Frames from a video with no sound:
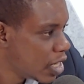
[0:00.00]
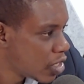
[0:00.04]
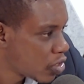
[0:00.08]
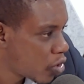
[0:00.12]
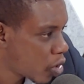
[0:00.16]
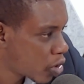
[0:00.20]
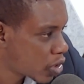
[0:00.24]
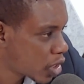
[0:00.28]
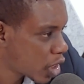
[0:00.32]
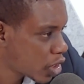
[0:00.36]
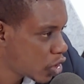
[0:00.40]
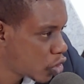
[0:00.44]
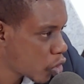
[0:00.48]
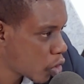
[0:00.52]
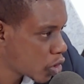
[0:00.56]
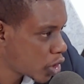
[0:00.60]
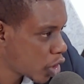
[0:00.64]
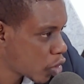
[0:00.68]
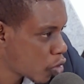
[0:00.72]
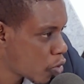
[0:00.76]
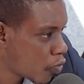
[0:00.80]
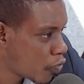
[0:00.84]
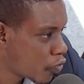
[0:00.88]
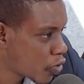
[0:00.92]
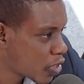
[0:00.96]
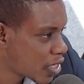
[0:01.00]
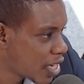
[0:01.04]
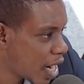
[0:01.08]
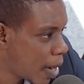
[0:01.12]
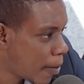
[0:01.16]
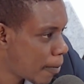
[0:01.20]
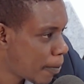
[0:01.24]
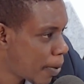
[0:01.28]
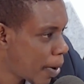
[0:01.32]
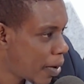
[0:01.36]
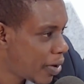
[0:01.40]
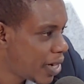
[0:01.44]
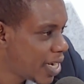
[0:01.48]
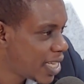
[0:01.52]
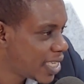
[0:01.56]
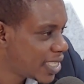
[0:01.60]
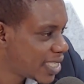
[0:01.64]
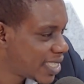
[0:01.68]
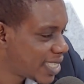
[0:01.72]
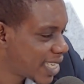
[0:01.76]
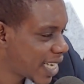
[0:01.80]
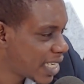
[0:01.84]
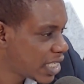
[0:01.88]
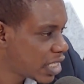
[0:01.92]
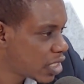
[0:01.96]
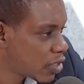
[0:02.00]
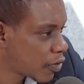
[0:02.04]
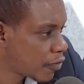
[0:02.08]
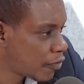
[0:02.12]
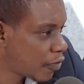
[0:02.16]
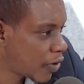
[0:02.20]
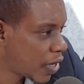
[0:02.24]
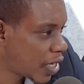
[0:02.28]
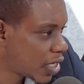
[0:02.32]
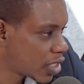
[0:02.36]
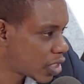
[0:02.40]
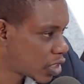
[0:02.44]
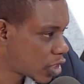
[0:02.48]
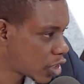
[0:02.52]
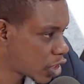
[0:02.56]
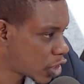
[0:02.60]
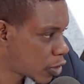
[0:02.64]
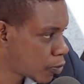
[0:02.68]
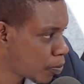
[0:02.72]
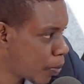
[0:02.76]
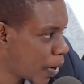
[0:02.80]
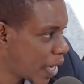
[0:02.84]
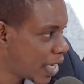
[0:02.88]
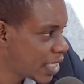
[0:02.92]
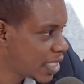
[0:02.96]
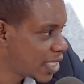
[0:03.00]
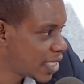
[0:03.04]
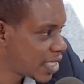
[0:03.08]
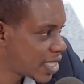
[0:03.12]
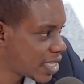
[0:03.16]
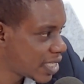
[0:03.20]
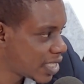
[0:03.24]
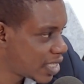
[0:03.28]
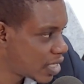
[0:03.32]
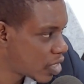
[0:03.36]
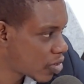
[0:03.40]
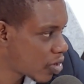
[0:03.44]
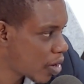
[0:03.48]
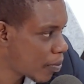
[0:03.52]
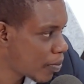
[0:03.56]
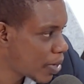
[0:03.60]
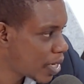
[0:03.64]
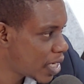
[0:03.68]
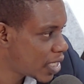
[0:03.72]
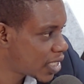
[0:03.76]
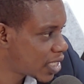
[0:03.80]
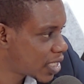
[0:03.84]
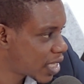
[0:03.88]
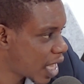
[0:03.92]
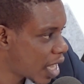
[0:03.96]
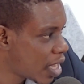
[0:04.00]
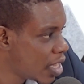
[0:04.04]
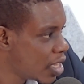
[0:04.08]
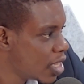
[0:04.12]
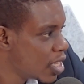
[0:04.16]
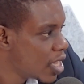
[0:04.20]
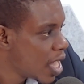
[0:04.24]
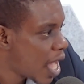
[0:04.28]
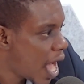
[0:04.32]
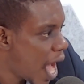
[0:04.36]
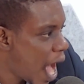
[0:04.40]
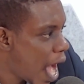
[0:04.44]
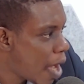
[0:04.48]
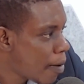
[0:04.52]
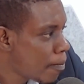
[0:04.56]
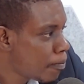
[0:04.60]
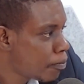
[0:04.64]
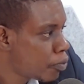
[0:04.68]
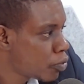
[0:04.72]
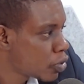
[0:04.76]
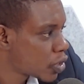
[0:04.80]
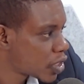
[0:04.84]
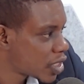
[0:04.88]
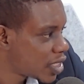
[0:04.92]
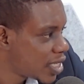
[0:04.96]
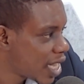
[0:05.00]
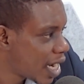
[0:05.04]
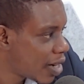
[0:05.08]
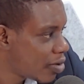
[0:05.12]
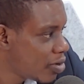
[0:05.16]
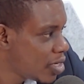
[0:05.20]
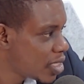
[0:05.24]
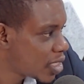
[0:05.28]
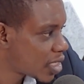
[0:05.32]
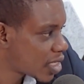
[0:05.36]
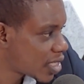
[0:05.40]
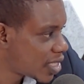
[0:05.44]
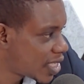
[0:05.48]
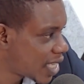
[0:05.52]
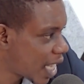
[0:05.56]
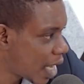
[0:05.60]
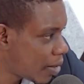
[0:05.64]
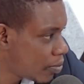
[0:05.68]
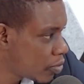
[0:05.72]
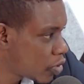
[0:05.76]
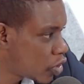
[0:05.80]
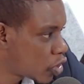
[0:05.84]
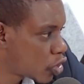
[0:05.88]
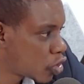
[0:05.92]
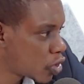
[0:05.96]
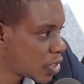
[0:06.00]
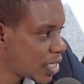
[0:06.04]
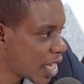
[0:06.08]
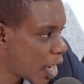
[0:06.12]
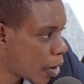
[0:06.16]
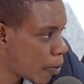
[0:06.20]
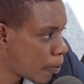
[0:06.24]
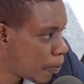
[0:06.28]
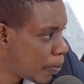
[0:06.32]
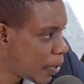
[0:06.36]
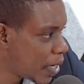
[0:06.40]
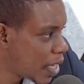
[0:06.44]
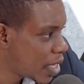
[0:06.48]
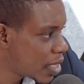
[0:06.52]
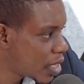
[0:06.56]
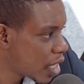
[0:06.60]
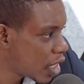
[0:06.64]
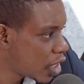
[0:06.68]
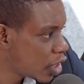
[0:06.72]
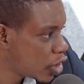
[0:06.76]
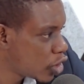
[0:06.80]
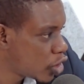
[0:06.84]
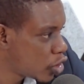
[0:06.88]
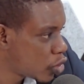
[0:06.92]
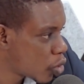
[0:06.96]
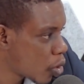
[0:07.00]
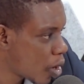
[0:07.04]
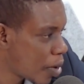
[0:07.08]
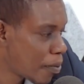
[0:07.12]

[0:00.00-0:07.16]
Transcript: Dr. George Ekufo-Dampare intensifies despite the Interior Minister Ambrose Derry's attempts to downplay the issue.